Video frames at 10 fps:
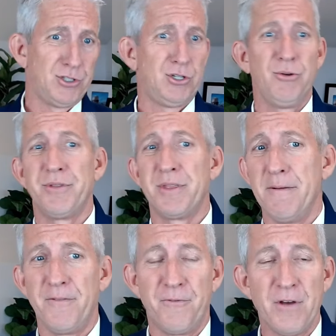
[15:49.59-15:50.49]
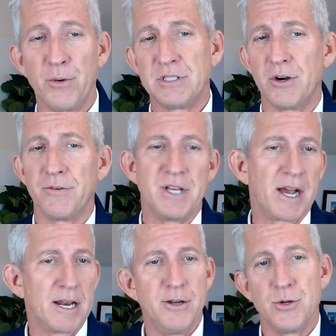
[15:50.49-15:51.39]
shoot, the Federal Reserve's
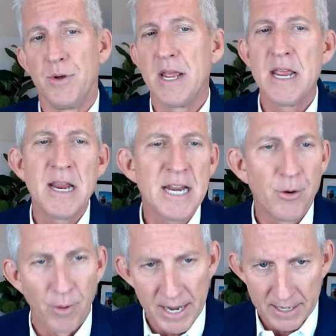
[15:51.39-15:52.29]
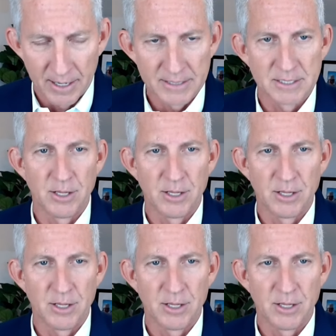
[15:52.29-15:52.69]
not going to do any rate cuts.